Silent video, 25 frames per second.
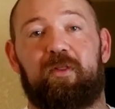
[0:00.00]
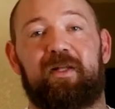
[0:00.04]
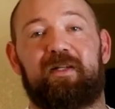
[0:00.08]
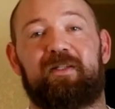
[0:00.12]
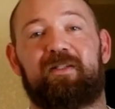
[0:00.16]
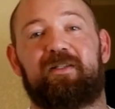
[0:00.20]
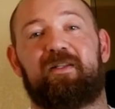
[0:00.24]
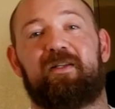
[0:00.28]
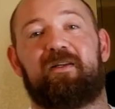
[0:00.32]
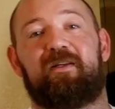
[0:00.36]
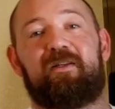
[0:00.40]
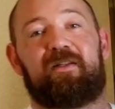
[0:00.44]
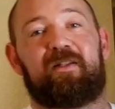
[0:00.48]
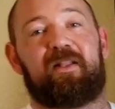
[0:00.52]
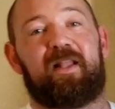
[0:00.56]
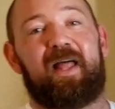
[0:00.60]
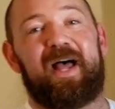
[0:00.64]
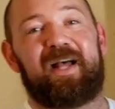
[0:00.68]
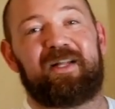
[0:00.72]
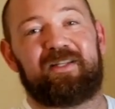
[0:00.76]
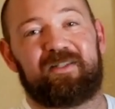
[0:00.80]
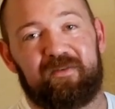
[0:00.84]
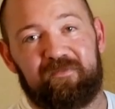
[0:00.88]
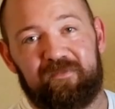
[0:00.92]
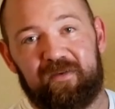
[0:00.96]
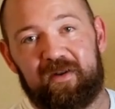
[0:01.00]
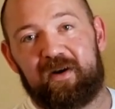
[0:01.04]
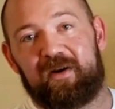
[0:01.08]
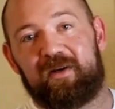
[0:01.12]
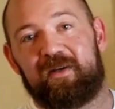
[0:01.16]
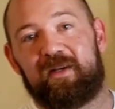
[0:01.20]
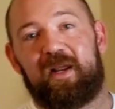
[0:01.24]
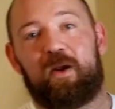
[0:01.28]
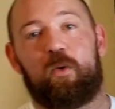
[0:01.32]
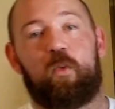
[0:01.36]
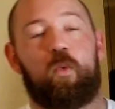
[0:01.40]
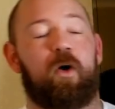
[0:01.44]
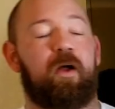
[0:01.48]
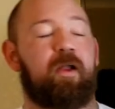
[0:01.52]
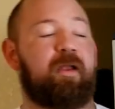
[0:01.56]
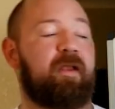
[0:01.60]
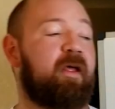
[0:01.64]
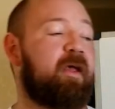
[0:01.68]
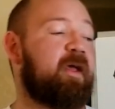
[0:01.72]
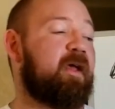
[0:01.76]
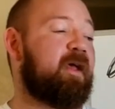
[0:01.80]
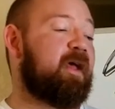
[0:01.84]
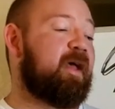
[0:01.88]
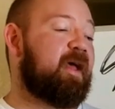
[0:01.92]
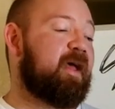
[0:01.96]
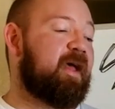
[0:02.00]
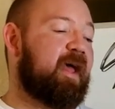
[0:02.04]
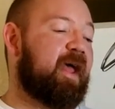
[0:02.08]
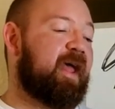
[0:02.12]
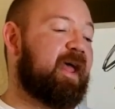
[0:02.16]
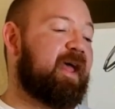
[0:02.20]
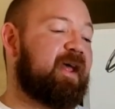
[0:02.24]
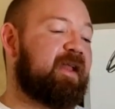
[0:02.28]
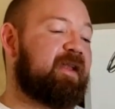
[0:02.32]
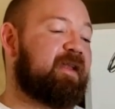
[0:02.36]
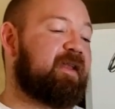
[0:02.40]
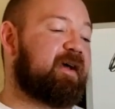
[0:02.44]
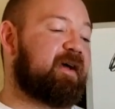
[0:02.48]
That's the last event on day one. And